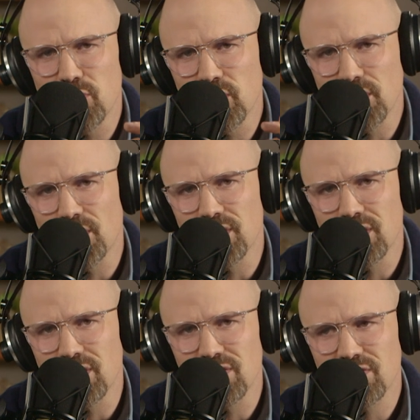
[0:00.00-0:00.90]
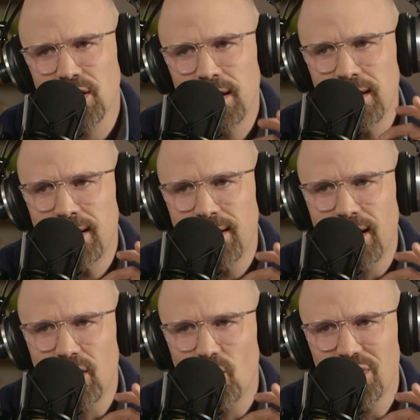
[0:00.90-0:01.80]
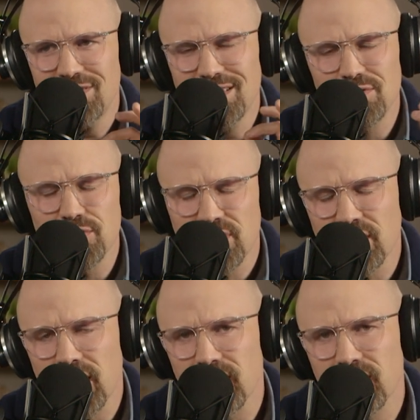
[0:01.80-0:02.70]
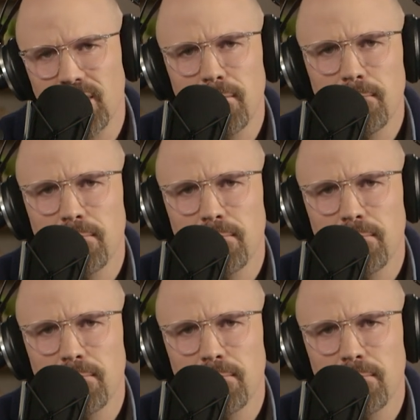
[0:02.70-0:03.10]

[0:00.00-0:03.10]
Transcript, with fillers: brokenheartedness, what does that look like?